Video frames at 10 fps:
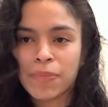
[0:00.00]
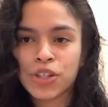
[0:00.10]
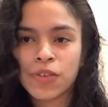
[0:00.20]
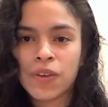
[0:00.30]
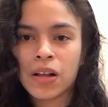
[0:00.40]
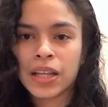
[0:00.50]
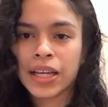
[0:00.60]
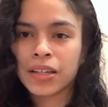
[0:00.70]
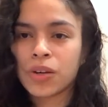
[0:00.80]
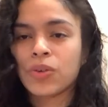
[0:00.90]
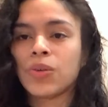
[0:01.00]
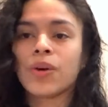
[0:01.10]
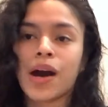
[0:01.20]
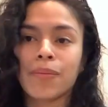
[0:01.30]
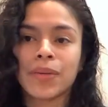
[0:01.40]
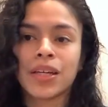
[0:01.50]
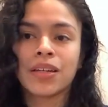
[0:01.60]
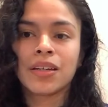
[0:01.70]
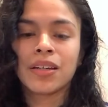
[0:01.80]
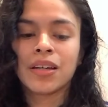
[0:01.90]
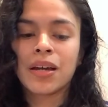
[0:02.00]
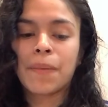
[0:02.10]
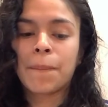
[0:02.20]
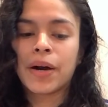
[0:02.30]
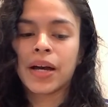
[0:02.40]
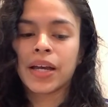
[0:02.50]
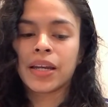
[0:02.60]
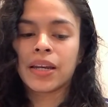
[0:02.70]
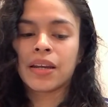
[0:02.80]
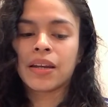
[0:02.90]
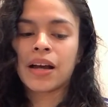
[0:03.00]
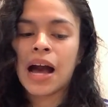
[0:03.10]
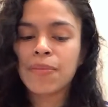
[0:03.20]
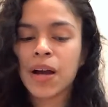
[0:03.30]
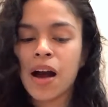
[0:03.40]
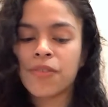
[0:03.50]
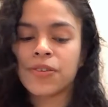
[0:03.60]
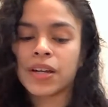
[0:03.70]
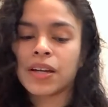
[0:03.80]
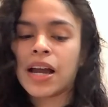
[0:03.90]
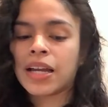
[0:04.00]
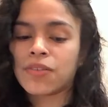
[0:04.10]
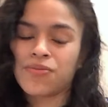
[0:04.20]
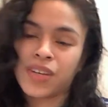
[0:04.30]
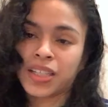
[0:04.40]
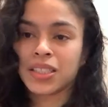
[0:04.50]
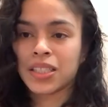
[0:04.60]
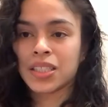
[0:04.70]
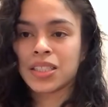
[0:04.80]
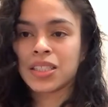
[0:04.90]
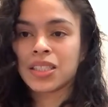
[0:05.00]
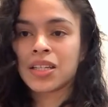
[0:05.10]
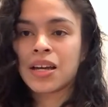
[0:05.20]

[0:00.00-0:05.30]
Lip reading: She felt like, yo, you got me. But I'm confident I can fix this.